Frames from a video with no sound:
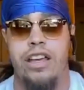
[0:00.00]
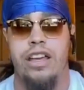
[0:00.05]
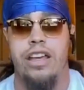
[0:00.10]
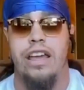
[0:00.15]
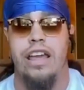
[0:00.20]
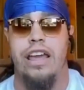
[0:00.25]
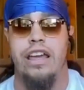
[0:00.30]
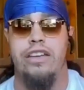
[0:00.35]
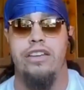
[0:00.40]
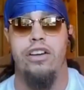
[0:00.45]

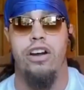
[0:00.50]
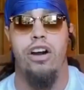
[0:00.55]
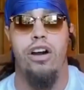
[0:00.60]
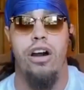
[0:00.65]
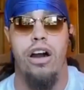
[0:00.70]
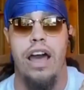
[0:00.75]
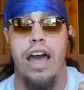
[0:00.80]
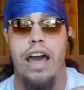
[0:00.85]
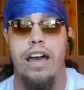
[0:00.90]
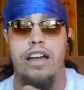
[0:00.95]
and
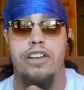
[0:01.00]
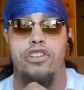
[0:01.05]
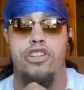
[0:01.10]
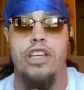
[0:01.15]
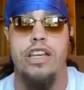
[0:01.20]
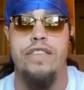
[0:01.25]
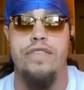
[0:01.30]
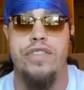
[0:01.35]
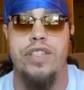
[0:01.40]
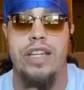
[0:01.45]
y'all
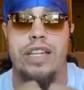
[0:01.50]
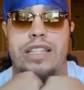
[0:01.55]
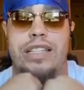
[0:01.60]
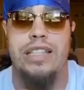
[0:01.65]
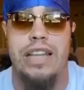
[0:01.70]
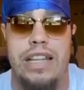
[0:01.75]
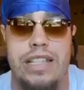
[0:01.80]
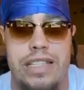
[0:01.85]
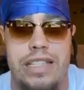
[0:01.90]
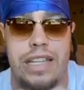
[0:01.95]
achieve
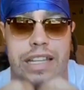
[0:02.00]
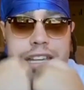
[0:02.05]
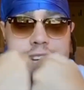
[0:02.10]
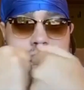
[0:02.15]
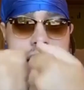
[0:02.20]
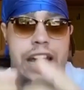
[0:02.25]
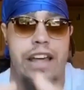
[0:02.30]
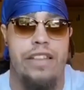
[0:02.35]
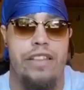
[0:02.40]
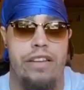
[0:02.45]
success
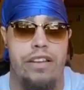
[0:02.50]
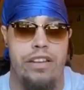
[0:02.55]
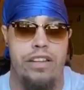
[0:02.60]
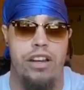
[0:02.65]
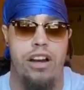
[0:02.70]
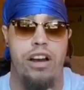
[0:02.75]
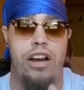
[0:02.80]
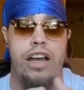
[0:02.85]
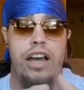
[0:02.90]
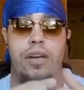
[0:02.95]
together.
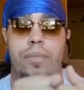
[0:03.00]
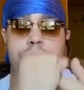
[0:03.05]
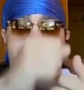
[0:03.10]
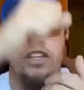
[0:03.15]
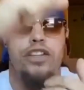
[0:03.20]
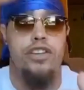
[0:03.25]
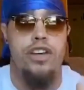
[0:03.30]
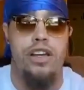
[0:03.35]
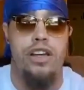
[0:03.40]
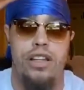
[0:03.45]
Y'all help
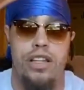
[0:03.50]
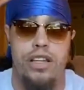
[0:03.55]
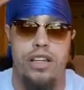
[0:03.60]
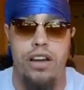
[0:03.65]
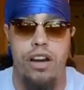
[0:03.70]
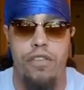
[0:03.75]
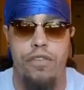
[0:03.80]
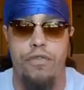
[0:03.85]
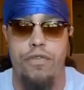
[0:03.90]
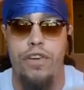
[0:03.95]
each other.
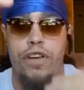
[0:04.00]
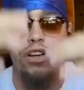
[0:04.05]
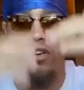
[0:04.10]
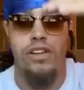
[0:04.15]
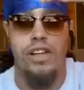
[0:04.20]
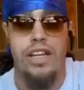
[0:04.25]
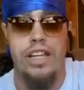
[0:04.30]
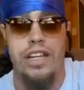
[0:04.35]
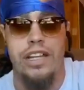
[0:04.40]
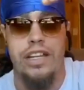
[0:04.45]
Y'all
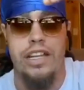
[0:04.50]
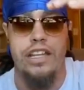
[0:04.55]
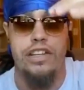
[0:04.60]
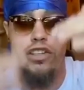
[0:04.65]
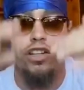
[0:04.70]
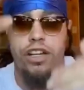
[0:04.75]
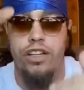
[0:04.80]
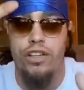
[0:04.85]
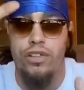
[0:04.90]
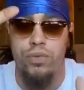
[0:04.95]
fill in
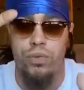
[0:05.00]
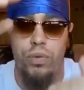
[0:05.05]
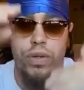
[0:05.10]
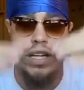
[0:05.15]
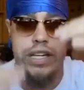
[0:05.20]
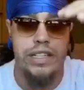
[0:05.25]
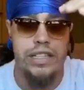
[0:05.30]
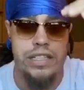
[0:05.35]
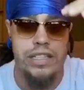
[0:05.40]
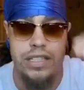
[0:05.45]
each other's
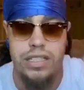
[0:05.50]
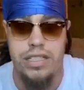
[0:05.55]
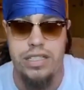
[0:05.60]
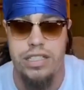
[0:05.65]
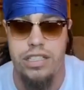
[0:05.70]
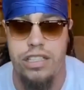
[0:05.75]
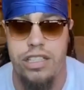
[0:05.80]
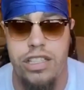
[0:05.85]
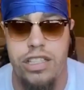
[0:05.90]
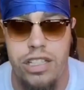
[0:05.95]

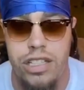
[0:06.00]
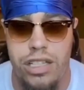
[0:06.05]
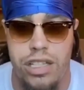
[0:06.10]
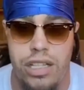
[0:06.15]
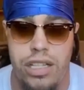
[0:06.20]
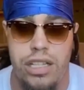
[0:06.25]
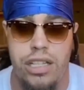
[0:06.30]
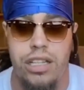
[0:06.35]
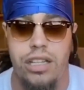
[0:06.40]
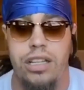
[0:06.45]
weaknesses.
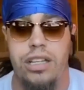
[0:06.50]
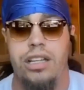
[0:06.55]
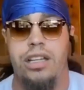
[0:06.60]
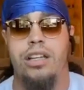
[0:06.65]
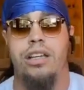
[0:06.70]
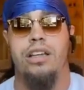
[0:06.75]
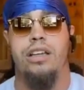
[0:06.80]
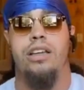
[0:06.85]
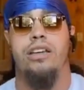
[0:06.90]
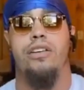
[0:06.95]

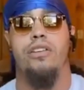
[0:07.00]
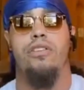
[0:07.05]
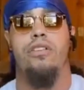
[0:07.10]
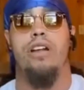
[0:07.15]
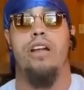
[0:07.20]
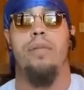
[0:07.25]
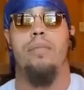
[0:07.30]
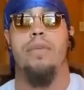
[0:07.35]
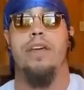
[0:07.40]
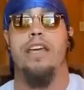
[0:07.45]
You know
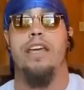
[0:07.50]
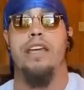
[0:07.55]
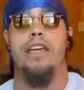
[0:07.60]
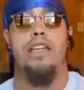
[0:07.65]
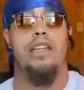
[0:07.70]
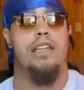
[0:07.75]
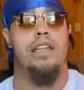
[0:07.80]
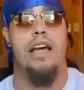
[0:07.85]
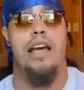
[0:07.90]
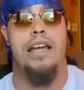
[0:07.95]
what I
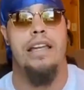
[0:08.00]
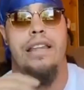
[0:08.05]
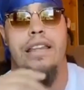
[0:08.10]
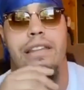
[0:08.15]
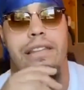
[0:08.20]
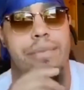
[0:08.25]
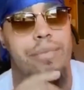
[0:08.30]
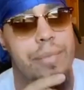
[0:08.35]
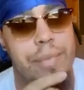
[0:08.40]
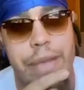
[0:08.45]
mean?
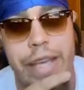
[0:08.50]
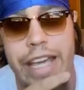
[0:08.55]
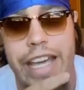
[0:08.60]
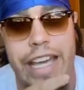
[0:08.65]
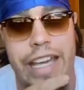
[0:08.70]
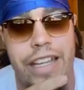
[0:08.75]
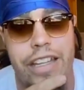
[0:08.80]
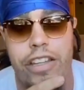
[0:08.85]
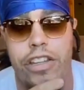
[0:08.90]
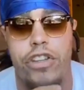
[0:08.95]
Like,
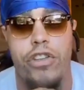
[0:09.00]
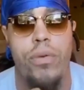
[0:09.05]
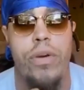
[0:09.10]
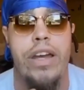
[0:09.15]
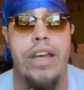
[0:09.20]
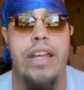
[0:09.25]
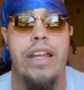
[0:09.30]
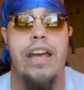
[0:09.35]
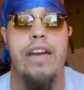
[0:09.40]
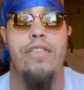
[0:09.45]
man, you
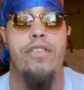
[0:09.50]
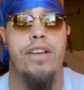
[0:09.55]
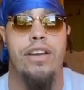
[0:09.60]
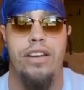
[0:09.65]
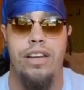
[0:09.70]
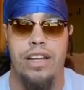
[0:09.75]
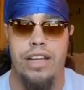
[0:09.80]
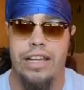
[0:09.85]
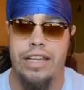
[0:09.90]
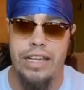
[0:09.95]
ain't ever
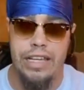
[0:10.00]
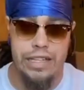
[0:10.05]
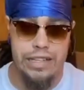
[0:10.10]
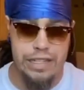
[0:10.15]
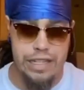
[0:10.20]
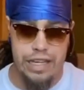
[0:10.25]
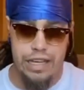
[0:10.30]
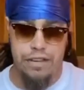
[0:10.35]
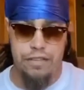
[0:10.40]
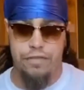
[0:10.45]
going to get
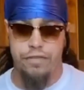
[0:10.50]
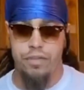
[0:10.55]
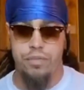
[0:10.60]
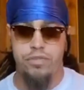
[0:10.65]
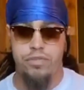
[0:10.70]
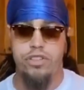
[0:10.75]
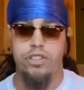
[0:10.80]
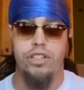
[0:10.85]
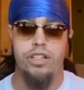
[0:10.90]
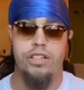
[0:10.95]
that
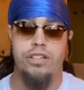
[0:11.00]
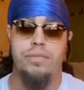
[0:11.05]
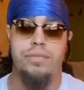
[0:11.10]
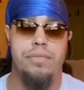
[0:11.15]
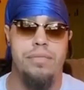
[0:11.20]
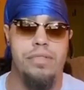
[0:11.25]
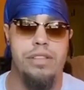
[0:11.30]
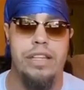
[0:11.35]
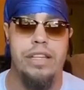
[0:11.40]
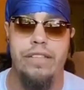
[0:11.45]
from
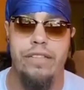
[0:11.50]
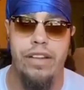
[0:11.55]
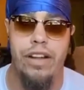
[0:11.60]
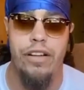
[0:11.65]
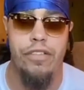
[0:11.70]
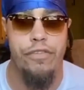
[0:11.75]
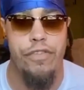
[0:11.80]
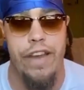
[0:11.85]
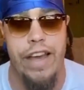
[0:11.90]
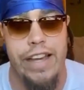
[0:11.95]
just living
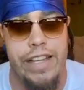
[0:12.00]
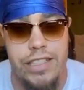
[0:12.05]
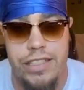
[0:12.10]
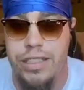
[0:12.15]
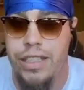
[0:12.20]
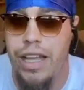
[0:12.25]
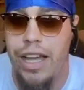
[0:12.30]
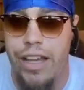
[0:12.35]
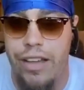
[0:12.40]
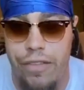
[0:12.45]
a
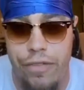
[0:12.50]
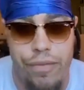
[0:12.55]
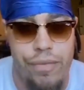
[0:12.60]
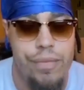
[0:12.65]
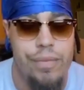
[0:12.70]
fast life.